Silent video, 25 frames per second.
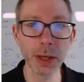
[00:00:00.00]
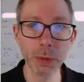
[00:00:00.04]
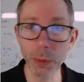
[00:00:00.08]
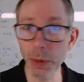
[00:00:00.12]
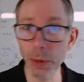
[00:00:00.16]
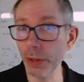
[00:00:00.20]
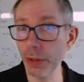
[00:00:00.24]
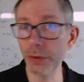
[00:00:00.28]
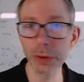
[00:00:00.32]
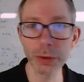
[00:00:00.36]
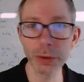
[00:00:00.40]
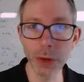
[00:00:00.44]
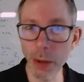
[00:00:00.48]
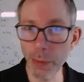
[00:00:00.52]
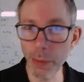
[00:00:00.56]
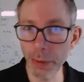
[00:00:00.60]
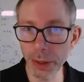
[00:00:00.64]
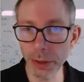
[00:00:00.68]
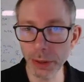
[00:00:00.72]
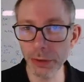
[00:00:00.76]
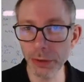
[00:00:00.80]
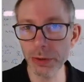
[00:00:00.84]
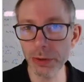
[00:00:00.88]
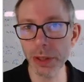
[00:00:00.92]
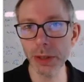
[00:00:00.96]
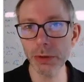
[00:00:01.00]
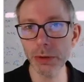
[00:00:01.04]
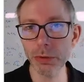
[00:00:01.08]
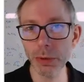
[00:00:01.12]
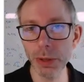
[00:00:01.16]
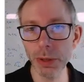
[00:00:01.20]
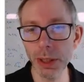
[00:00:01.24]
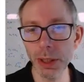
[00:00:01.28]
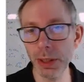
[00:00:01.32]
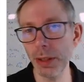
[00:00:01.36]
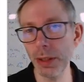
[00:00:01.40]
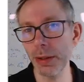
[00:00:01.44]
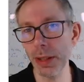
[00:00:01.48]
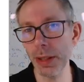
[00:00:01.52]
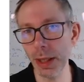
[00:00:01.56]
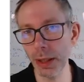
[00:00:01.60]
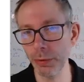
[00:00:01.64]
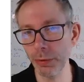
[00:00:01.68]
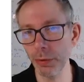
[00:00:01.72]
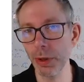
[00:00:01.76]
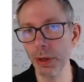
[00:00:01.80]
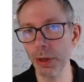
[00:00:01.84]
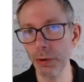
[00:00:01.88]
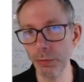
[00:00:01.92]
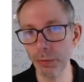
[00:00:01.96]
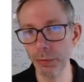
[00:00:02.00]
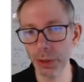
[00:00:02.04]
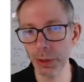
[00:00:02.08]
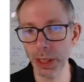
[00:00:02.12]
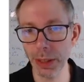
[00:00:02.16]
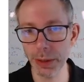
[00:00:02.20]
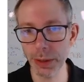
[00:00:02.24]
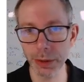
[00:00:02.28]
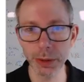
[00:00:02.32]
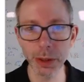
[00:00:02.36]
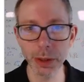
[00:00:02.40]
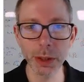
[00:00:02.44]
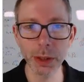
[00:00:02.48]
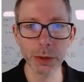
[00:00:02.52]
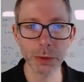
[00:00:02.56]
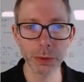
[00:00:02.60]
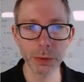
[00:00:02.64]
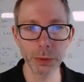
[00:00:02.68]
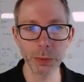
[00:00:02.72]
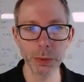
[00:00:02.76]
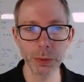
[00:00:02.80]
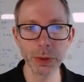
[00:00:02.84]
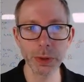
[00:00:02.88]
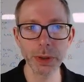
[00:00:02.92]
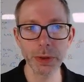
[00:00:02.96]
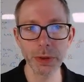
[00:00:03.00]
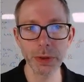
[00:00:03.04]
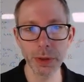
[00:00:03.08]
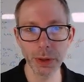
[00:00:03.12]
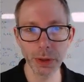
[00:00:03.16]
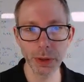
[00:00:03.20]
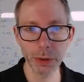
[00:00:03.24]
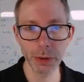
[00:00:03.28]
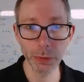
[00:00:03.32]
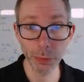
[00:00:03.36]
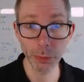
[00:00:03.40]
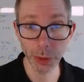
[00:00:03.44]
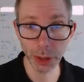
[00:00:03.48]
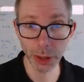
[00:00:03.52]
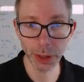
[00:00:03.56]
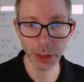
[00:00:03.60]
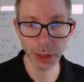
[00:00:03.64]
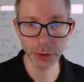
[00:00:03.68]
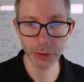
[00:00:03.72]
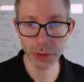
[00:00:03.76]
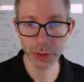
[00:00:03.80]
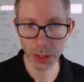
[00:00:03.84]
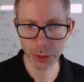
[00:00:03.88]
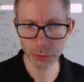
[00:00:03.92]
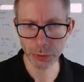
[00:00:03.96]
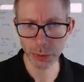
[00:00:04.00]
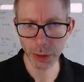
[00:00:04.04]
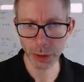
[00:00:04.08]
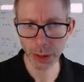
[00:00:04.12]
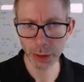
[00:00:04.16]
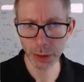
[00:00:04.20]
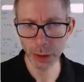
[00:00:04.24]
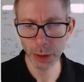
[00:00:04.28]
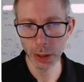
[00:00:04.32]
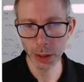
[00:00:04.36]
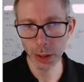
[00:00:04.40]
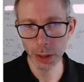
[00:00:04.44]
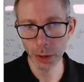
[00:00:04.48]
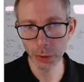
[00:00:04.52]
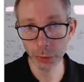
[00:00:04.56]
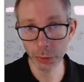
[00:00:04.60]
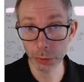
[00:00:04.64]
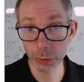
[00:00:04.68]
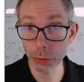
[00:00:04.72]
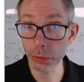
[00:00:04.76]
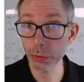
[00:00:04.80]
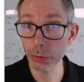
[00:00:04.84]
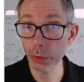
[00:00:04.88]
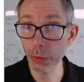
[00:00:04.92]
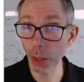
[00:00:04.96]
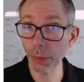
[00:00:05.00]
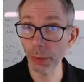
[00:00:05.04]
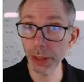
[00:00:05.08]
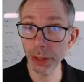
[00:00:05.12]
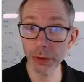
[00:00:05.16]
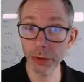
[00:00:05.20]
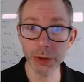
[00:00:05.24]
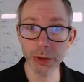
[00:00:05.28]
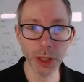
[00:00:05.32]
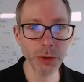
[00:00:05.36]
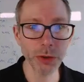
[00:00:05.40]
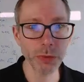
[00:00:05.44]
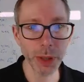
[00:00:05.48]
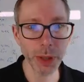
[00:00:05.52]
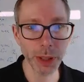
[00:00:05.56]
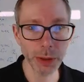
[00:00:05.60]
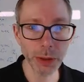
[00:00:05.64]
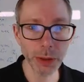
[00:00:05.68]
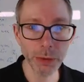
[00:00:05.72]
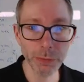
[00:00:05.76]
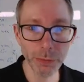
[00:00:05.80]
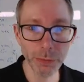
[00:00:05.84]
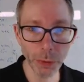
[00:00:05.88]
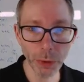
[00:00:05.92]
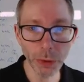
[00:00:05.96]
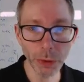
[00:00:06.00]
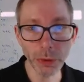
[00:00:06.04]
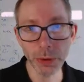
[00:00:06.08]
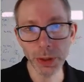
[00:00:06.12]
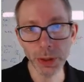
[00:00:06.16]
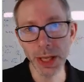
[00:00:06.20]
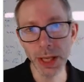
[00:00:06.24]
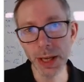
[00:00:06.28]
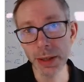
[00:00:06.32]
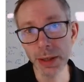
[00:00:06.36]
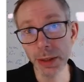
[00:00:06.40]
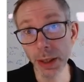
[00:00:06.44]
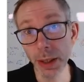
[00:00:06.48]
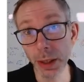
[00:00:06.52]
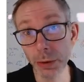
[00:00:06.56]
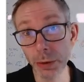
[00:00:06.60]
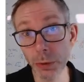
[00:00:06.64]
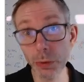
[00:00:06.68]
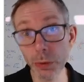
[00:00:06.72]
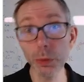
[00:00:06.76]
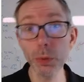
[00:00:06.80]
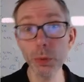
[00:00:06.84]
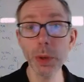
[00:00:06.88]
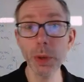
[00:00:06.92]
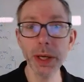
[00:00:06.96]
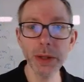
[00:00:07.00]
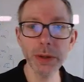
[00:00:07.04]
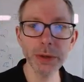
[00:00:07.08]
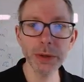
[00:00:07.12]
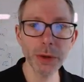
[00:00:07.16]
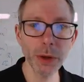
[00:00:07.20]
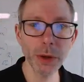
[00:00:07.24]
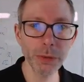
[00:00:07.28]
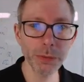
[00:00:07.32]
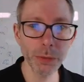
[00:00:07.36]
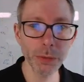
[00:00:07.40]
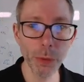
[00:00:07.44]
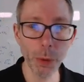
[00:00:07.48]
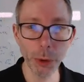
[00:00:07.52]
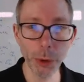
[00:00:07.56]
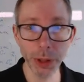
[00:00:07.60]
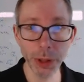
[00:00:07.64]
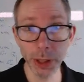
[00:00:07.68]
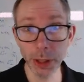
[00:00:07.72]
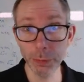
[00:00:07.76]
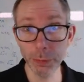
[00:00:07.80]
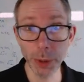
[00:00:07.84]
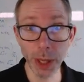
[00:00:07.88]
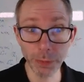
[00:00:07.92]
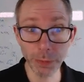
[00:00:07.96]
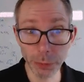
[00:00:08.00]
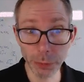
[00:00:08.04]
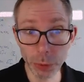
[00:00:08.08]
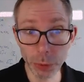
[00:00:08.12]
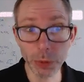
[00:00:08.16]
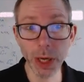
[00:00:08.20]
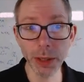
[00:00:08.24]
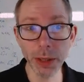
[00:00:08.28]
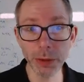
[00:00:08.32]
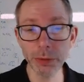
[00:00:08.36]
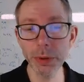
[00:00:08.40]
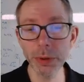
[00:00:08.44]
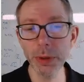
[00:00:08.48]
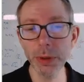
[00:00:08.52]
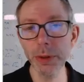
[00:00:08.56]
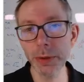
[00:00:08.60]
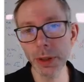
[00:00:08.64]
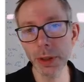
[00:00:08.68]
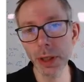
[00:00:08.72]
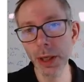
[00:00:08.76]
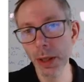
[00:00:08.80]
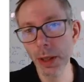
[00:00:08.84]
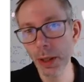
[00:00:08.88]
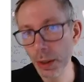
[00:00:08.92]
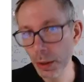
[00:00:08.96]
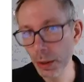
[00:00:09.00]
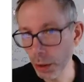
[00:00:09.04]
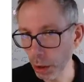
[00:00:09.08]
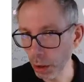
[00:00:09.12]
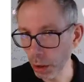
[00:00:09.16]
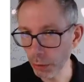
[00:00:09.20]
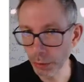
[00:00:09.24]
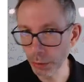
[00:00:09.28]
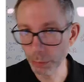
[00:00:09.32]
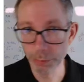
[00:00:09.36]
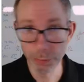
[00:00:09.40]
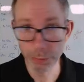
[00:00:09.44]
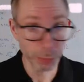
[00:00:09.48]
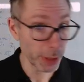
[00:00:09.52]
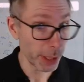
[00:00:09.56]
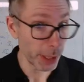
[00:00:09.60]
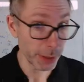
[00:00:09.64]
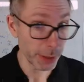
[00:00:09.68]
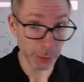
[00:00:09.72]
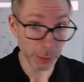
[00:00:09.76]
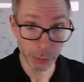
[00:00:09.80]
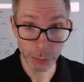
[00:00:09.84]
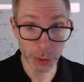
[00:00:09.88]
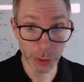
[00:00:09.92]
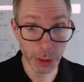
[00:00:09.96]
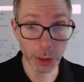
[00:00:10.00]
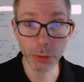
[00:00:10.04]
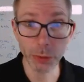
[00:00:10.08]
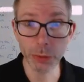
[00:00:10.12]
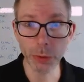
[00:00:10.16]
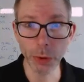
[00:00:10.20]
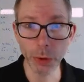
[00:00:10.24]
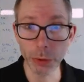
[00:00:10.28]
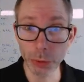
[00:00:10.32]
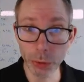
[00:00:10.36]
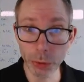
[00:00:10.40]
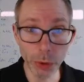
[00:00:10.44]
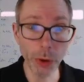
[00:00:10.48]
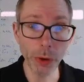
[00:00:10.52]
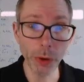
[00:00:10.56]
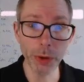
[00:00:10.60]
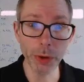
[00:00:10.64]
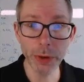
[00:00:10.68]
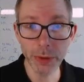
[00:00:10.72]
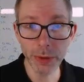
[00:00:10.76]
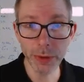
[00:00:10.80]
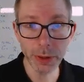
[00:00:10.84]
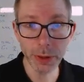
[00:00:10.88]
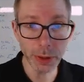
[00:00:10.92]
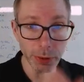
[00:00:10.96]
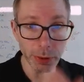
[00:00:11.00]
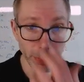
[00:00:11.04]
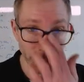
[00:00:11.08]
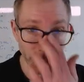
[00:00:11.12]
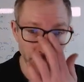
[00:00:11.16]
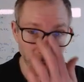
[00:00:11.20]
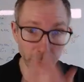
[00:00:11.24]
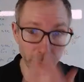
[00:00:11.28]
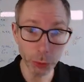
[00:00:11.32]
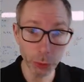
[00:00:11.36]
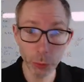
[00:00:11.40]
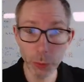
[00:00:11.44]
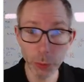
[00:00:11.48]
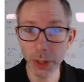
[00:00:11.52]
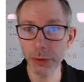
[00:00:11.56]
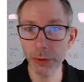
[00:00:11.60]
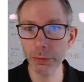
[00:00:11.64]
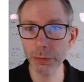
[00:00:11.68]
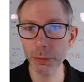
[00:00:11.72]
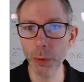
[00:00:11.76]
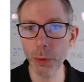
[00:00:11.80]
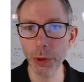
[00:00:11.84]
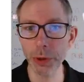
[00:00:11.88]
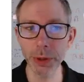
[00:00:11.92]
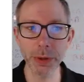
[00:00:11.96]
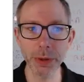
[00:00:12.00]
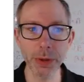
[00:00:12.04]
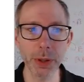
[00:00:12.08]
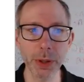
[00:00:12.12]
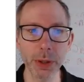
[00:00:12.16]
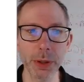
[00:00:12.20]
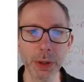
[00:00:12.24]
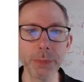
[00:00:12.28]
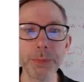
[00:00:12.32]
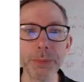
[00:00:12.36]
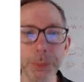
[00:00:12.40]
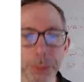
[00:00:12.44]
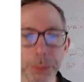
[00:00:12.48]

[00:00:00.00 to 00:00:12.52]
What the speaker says: what is the nominal exchange rate and then relate it to the real exchange rate. So nominal exchange rate first. There are two ways of quoting. If we have two countries, or two currencies, there are two ways of quoting the